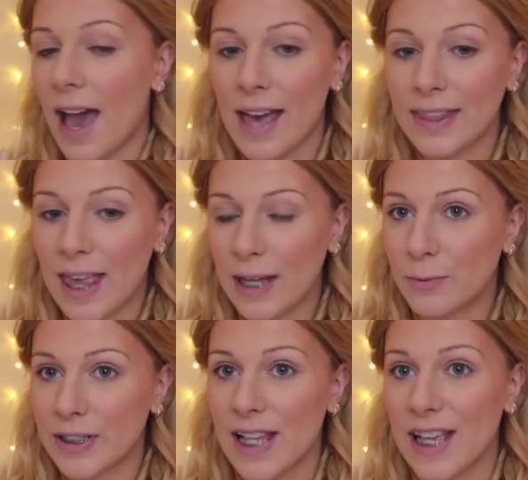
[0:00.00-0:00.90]
And then
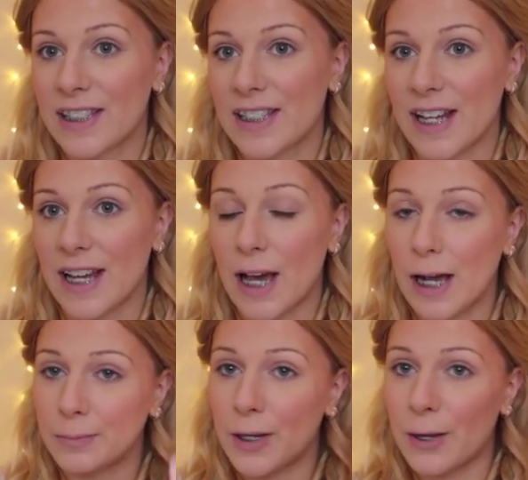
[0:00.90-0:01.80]
once that's done,
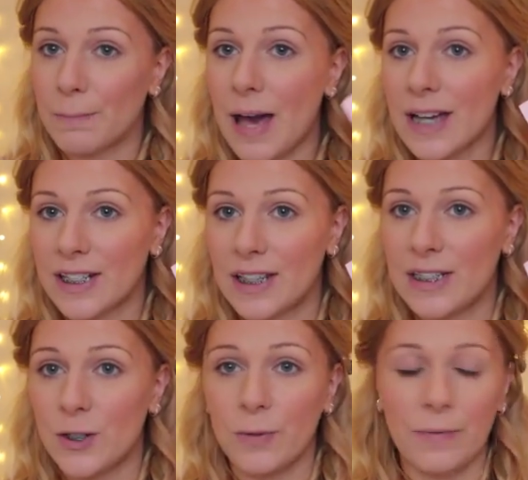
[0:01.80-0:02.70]
I'm going back to
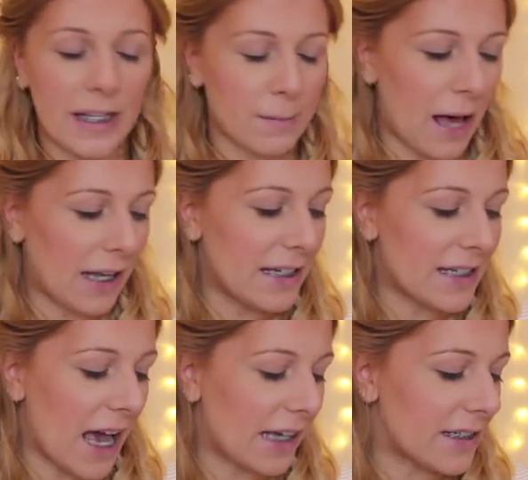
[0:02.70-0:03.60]
the Too Faced
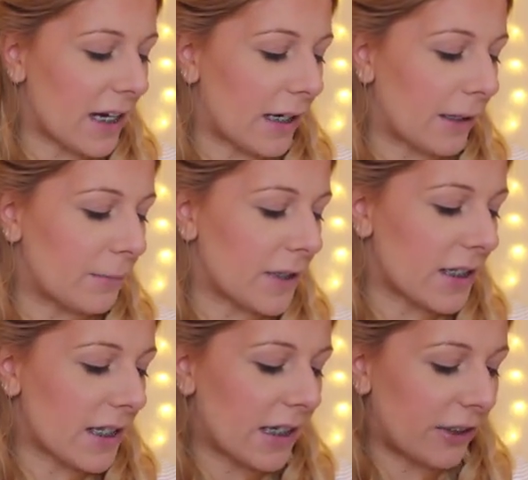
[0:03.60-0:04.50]
palette, and I am
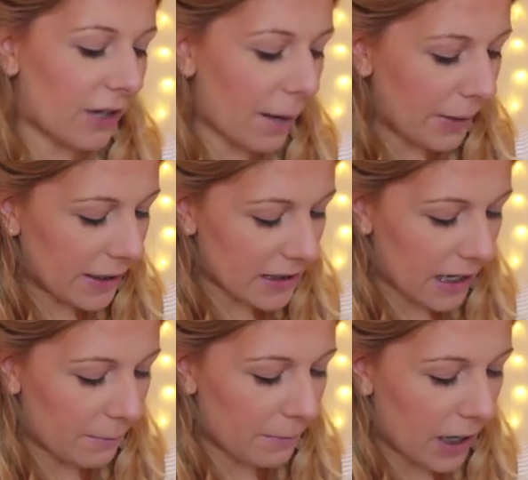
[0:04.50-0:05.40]
just grabbing
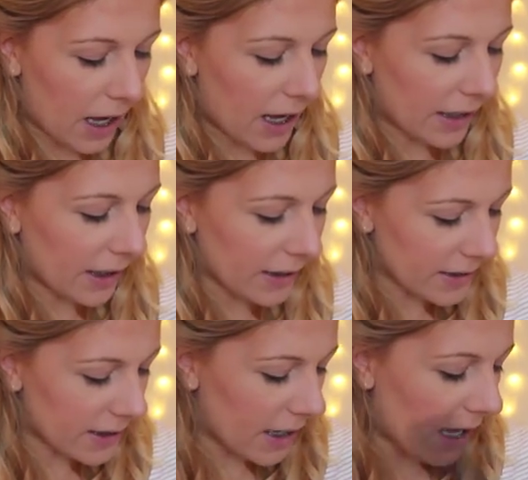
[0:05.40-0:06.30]
some
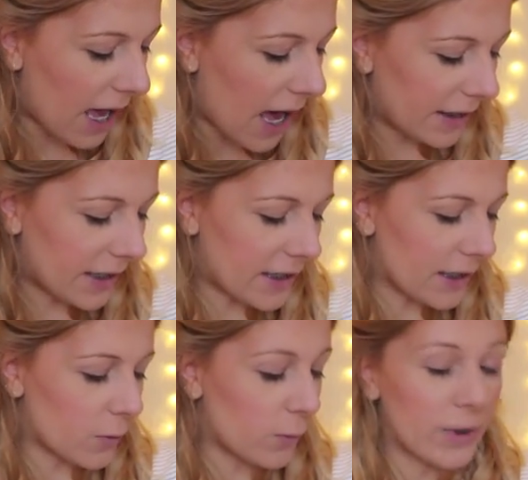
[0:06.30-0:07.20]
highlight, and this
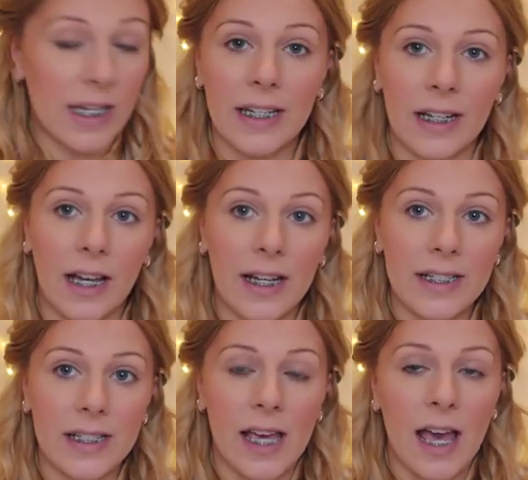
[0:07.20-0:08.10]
is called Inner
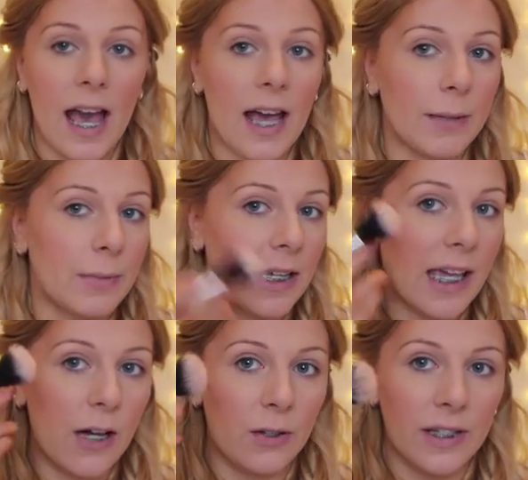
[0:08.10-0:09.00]
Light, and I'm
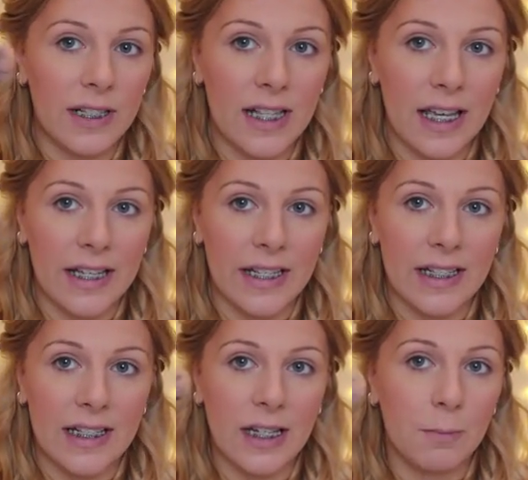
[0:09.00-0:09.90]
getting it on this like
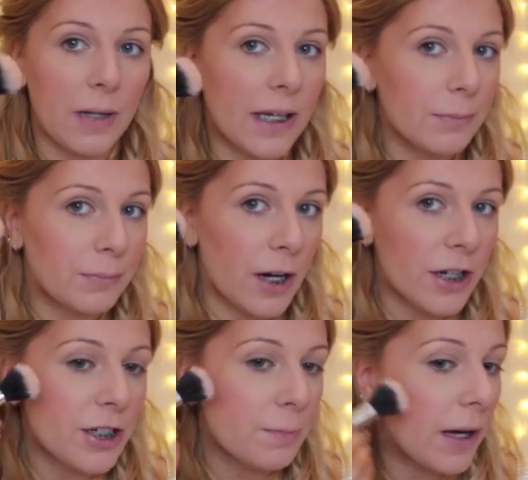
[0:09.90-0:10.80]
stippling
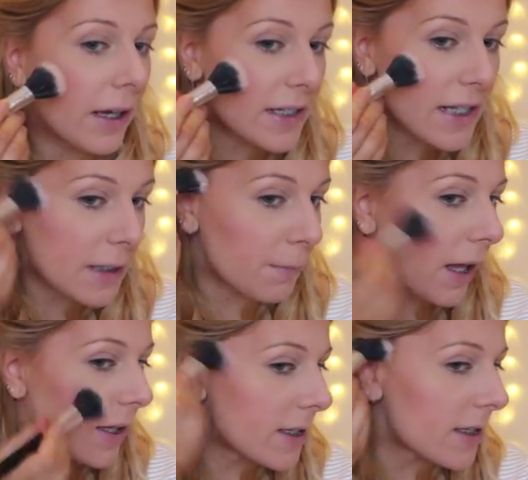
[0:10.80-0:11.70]
brush by 6
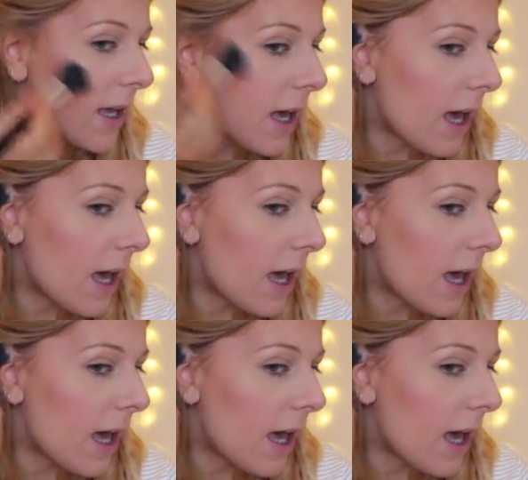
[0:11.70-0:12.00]
Plus,